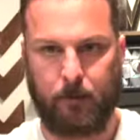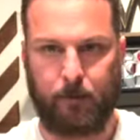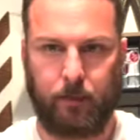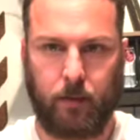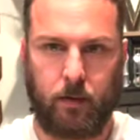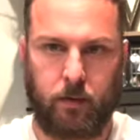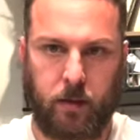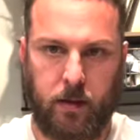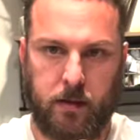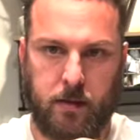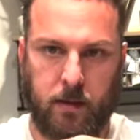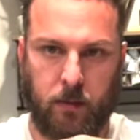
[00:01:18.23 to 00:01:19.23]
you can
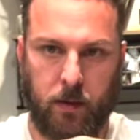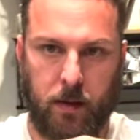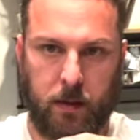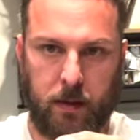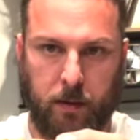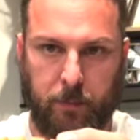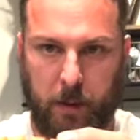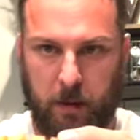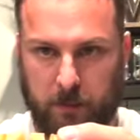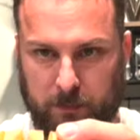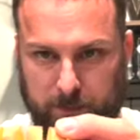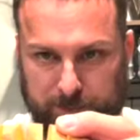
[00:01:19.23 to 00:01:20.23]
kind of see that we're cutting it
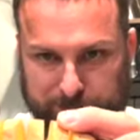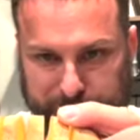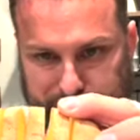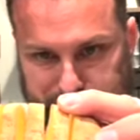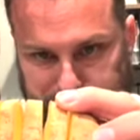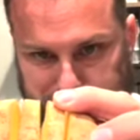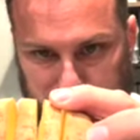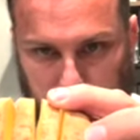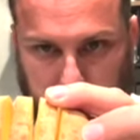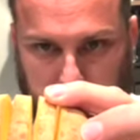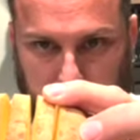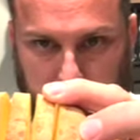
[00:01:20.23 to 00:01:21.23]
about,
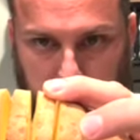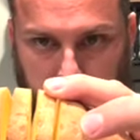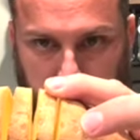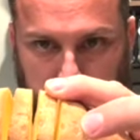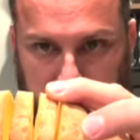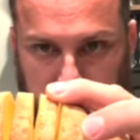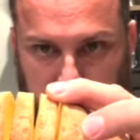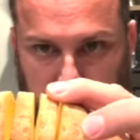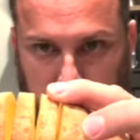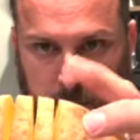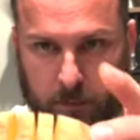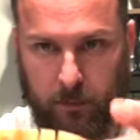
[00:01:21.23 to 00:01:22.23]
what is that, half
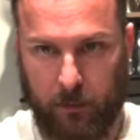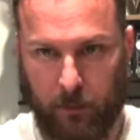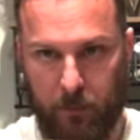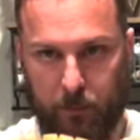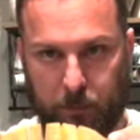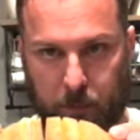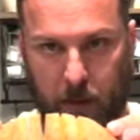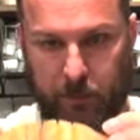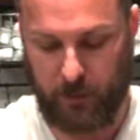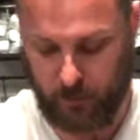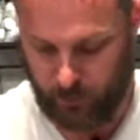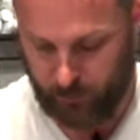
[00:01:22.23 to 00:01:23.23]
inch
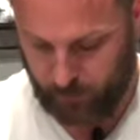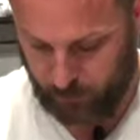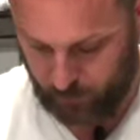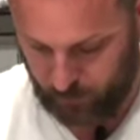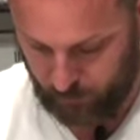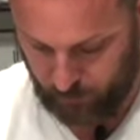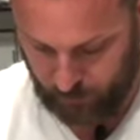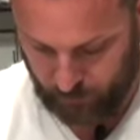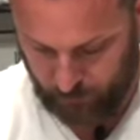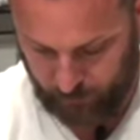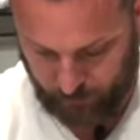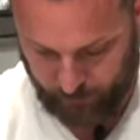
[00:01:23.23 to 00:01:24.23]
wide there,
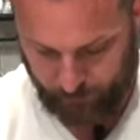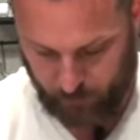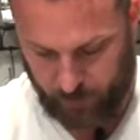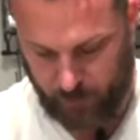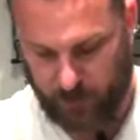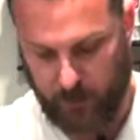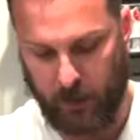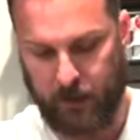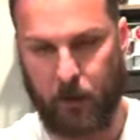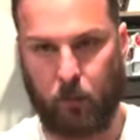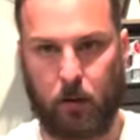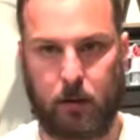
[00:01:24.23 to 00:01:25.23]
and you can see how
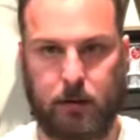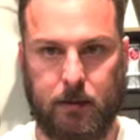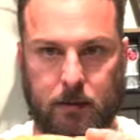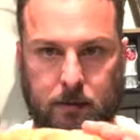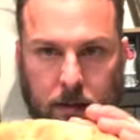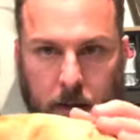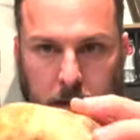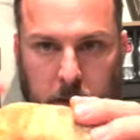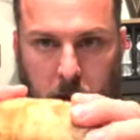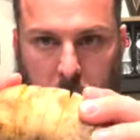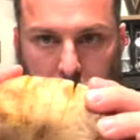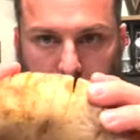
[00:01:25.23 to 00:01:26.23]
that works. It doesn't cut it
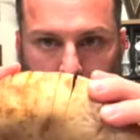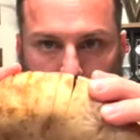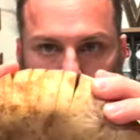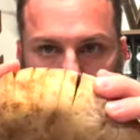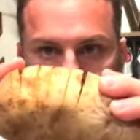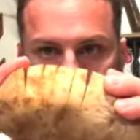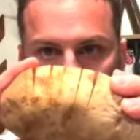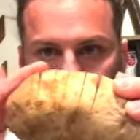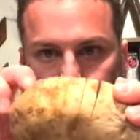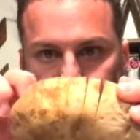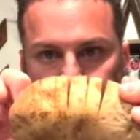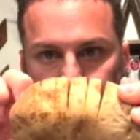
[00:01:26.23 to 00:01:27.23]
all the way through, it just kind
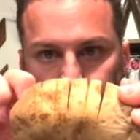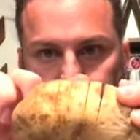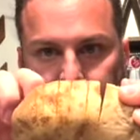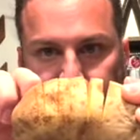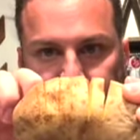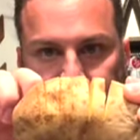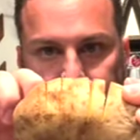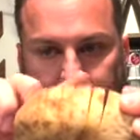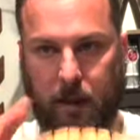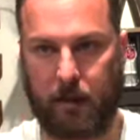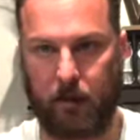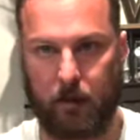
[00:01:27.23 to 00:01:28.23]
of fans it
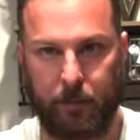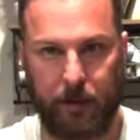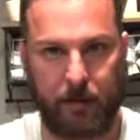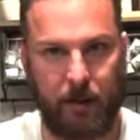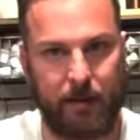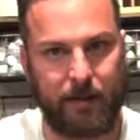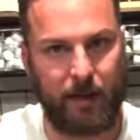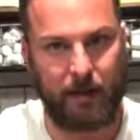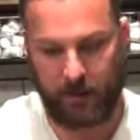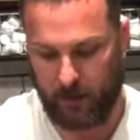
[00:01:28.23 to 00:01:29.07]
out a little bit, and that allows